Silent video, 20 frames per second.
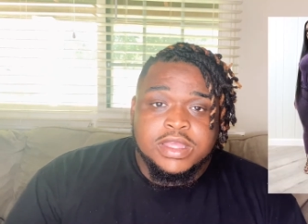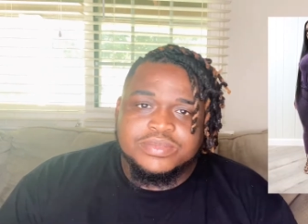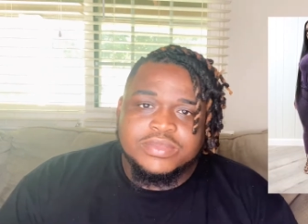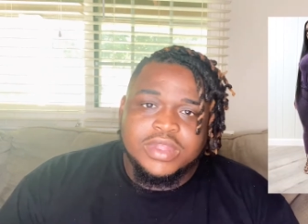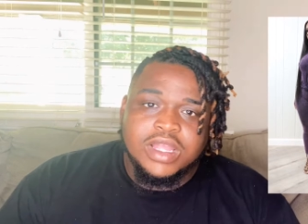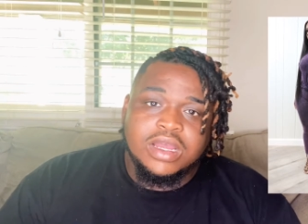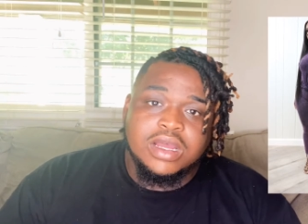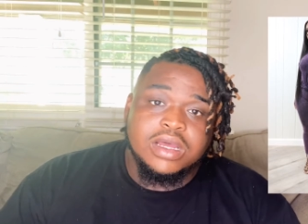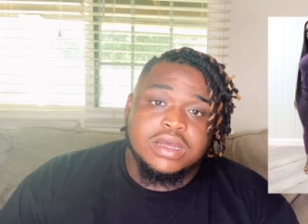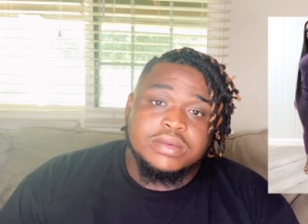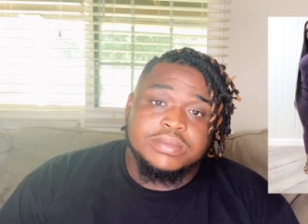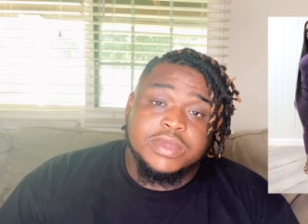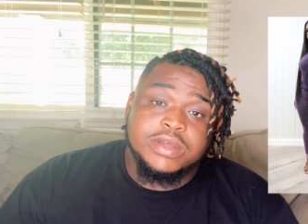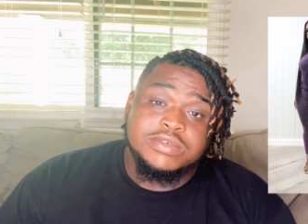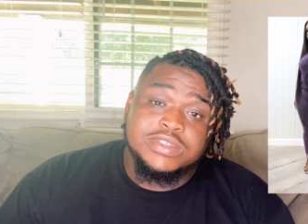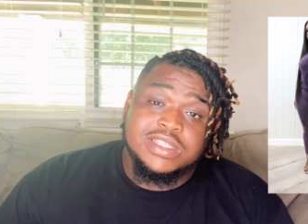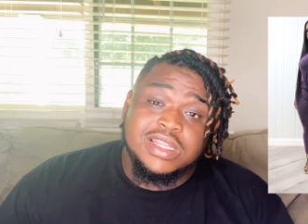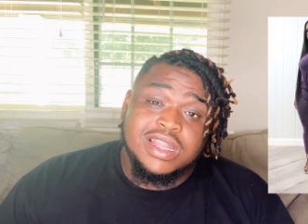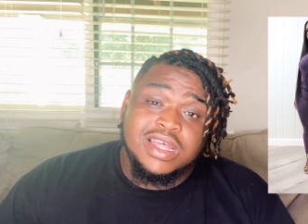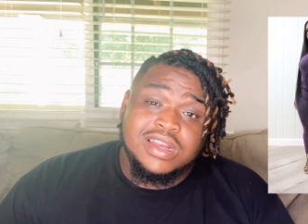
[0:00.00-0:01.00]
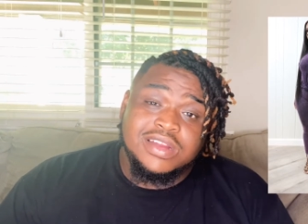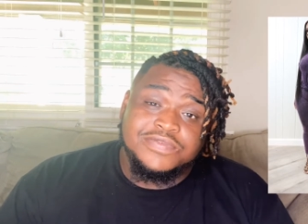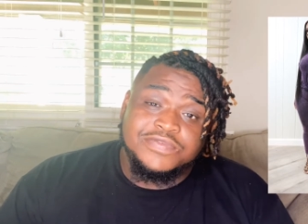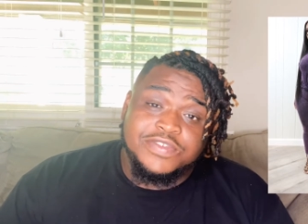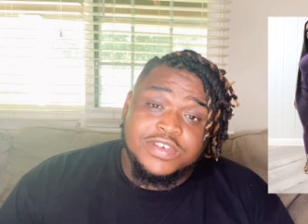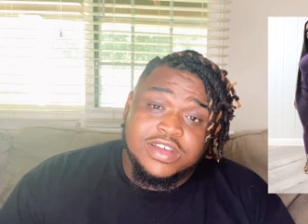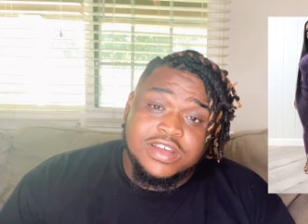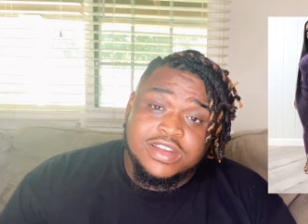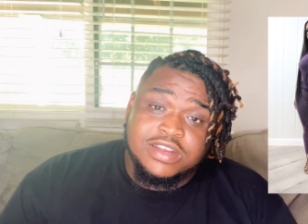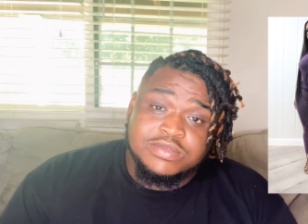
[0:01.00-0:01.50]
Um, it was a lot of
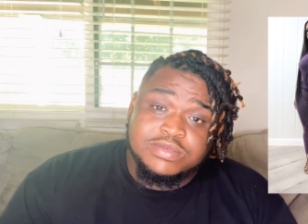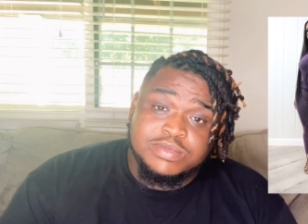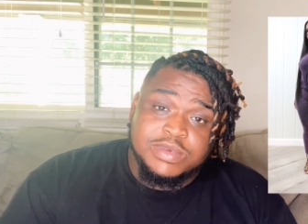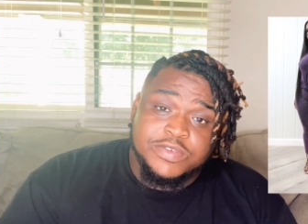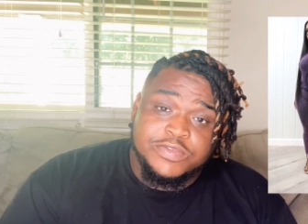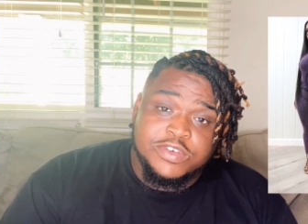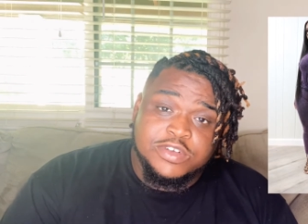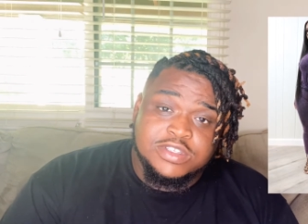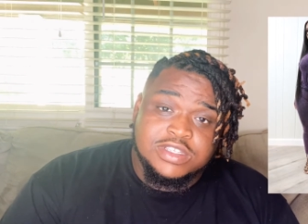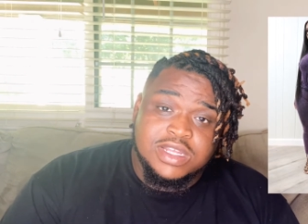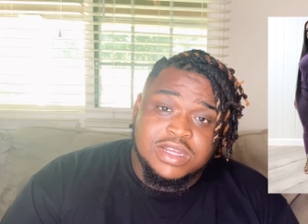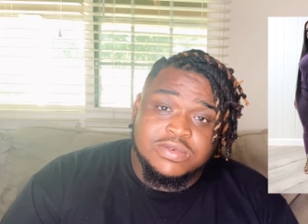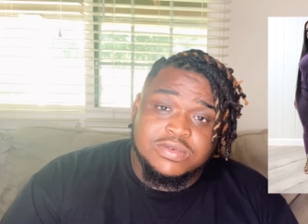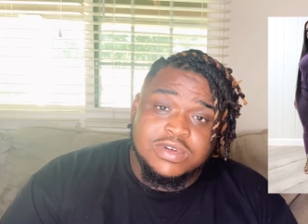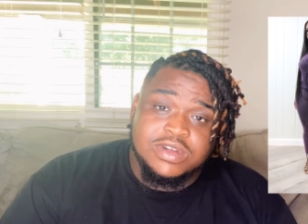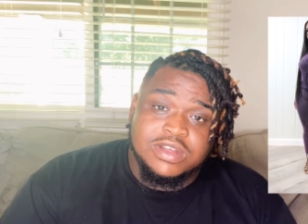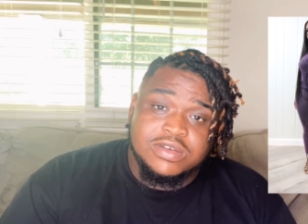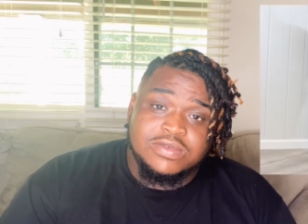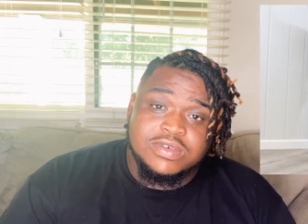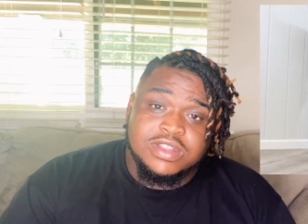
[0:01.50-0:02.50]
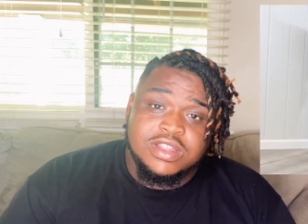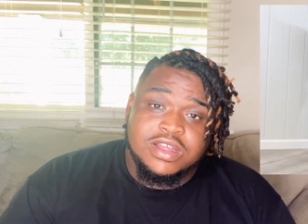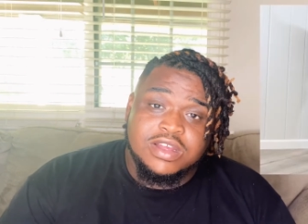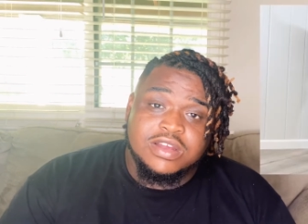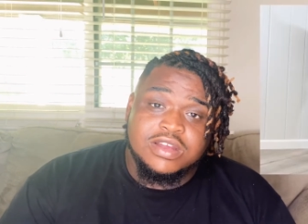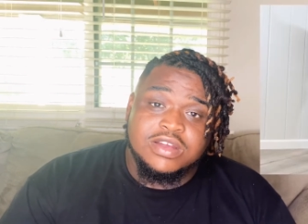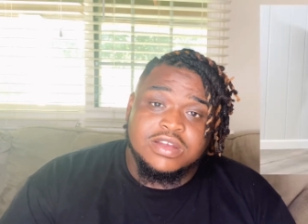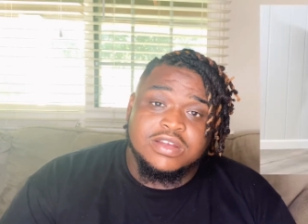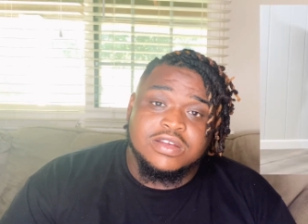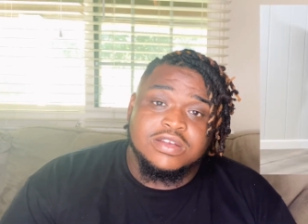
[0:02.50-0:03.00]
fun. It was my first time working with
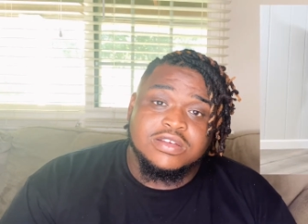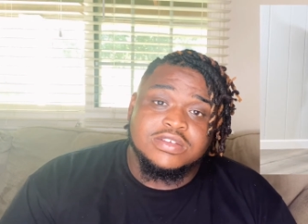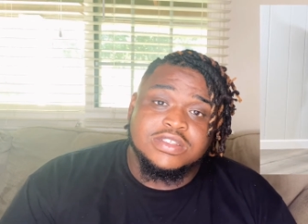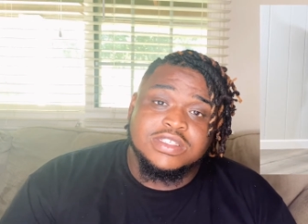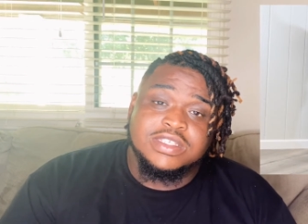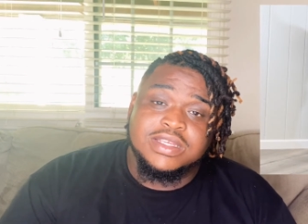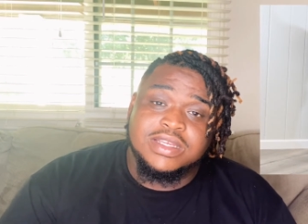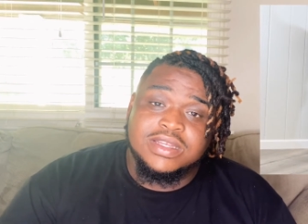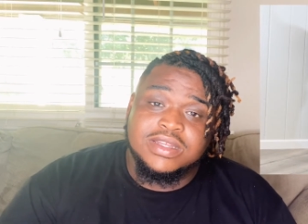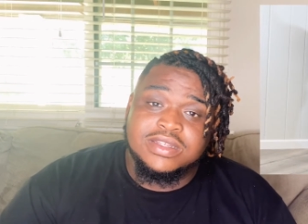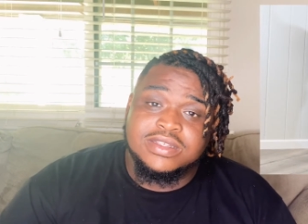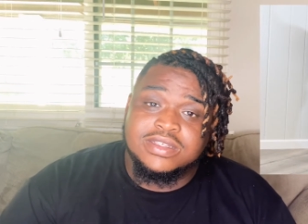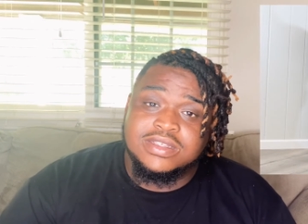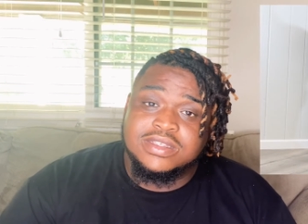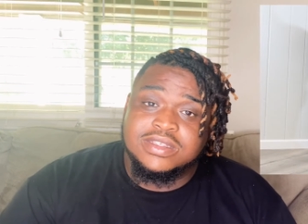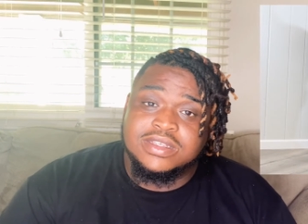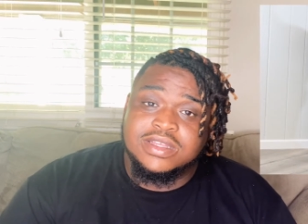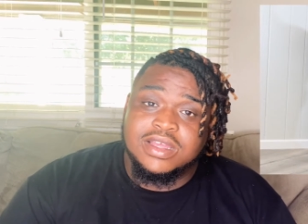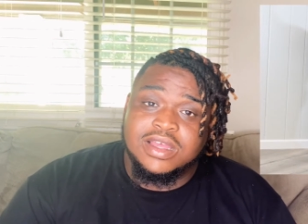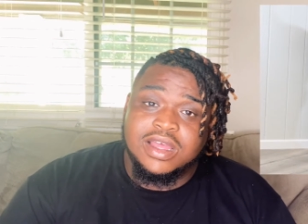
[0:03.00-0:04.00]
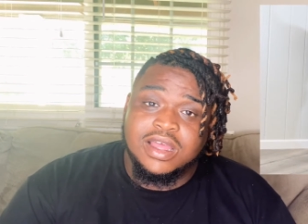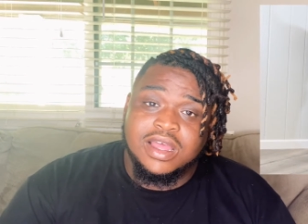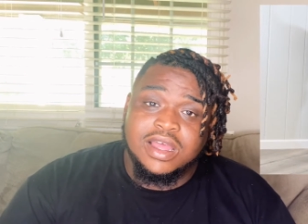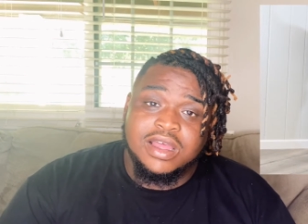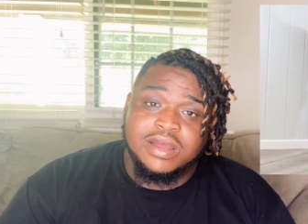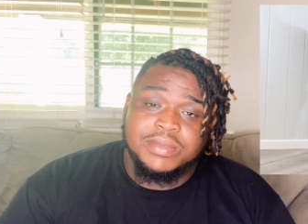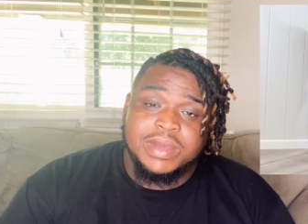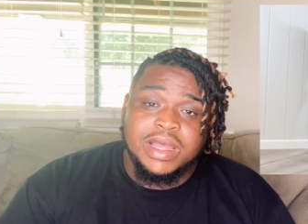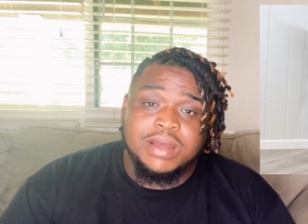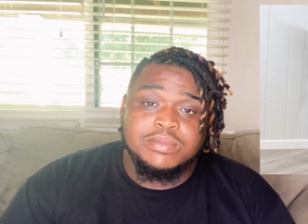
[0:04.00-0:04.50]
her since
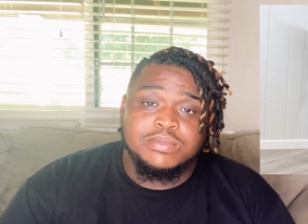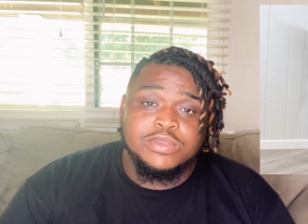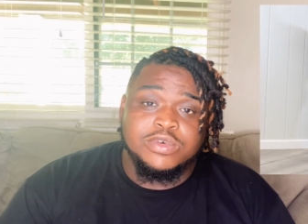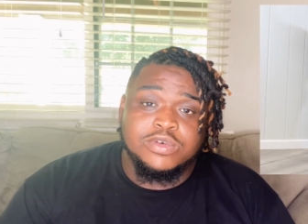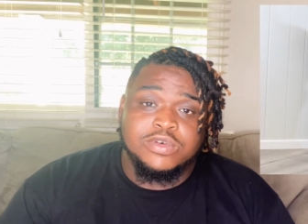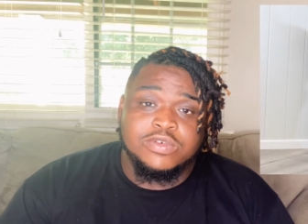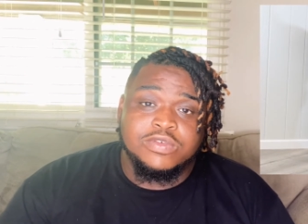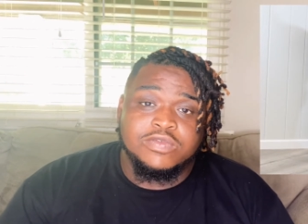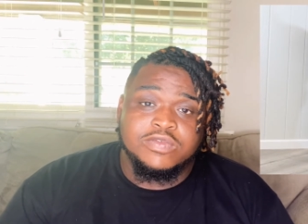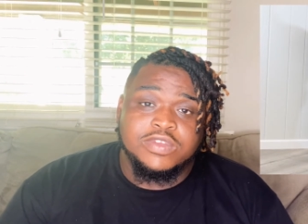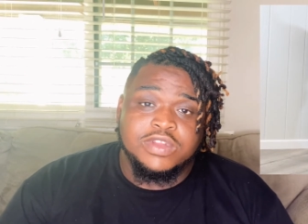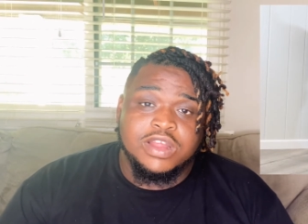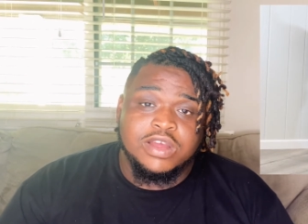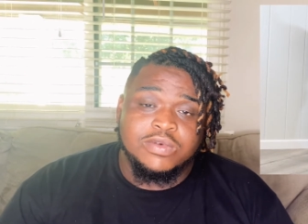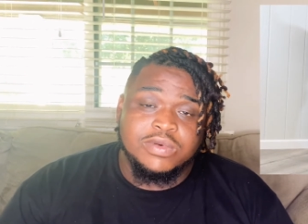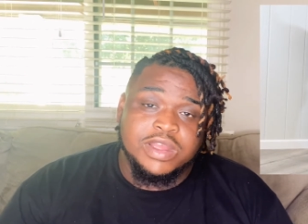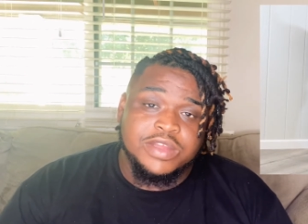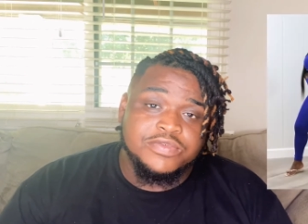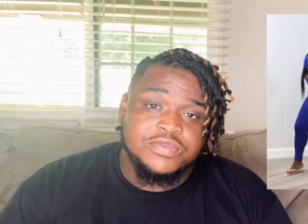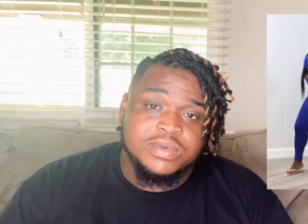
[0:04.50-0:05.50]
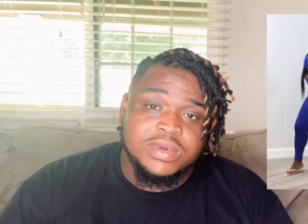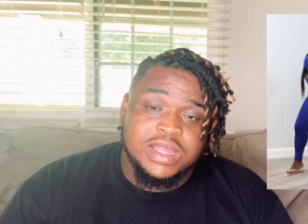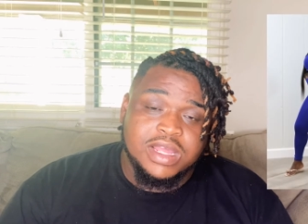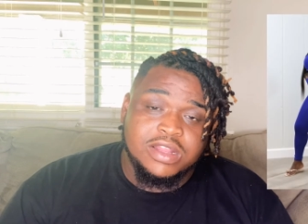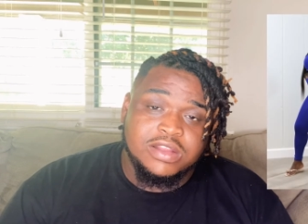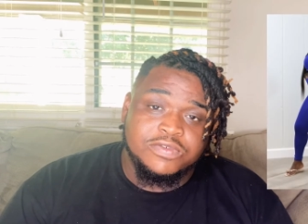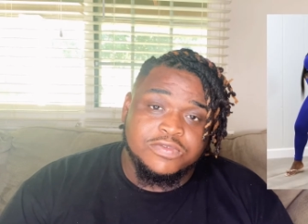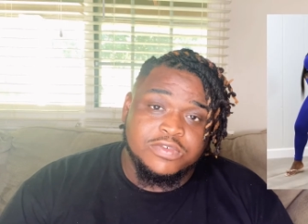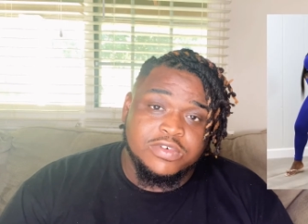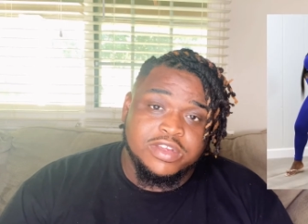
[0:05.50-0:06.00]
um, I moved away from
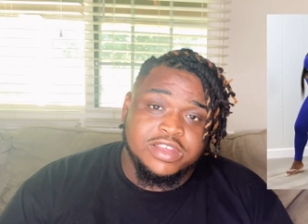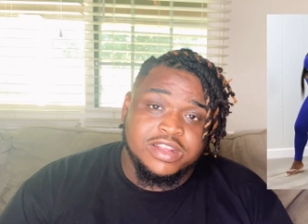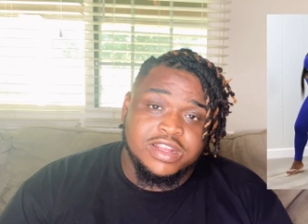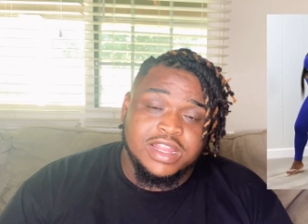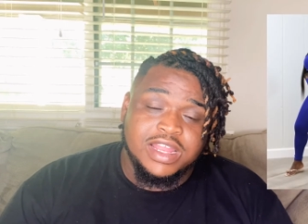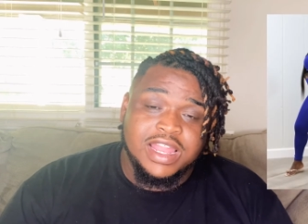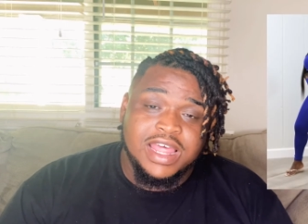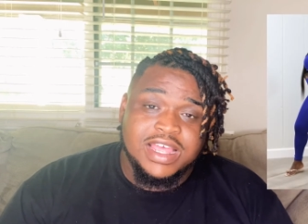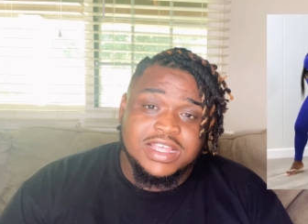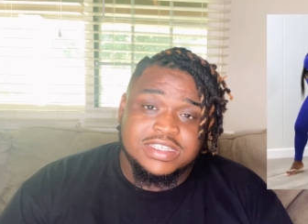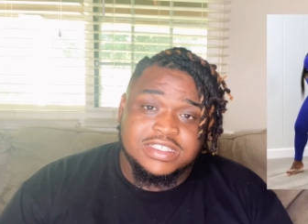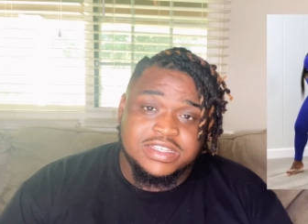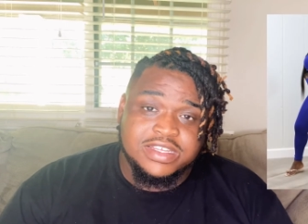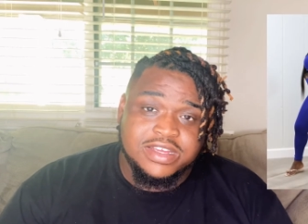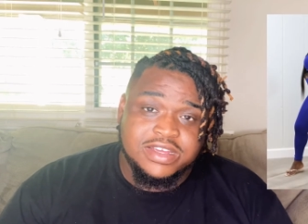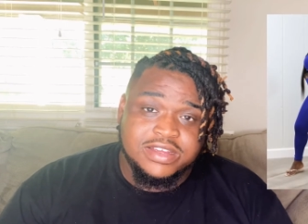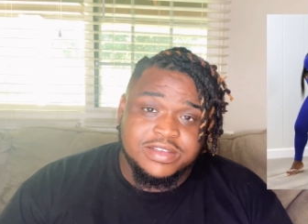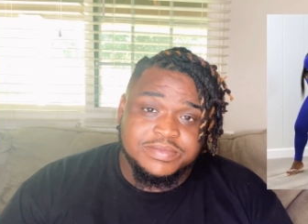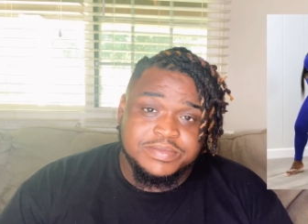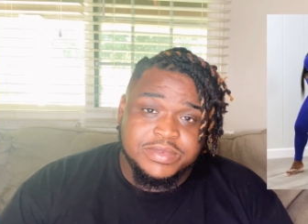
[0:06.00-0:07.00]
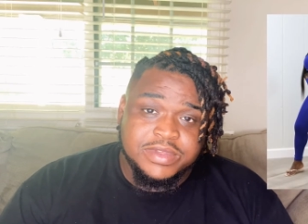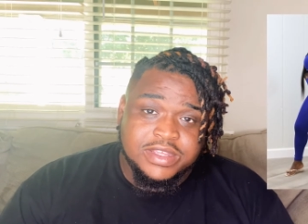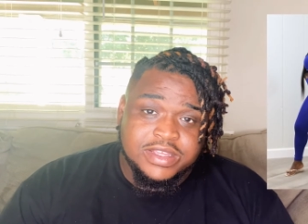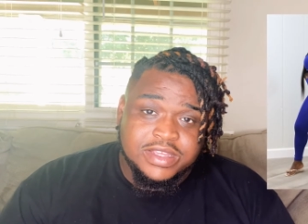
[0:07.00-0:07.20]
California the last time.